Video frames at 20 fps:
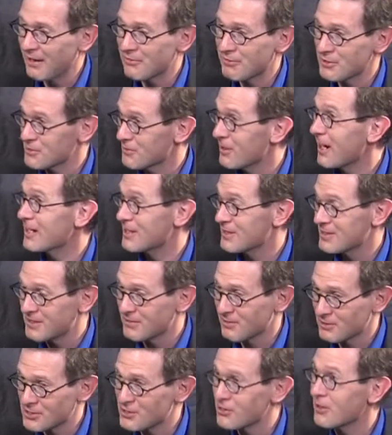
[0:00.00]
Ever tried
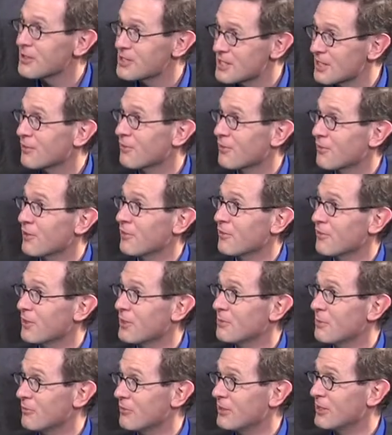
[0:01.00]
searching for a
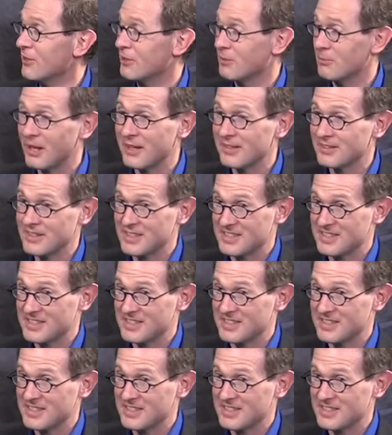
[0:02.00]
film on video on demand?